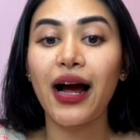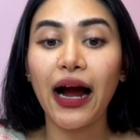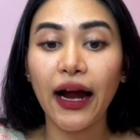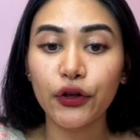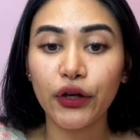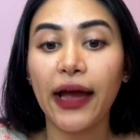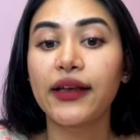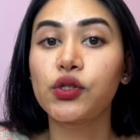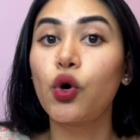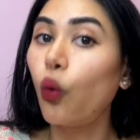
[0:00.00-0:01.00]
either
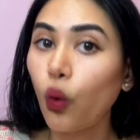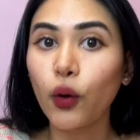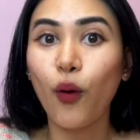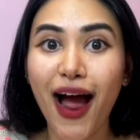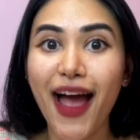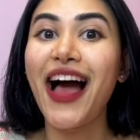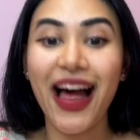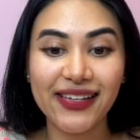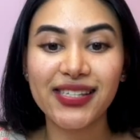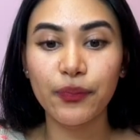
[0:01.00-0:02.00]
X or Y
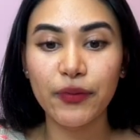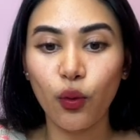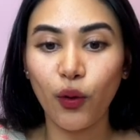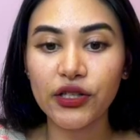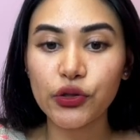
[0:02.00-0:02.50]
has to be a 1.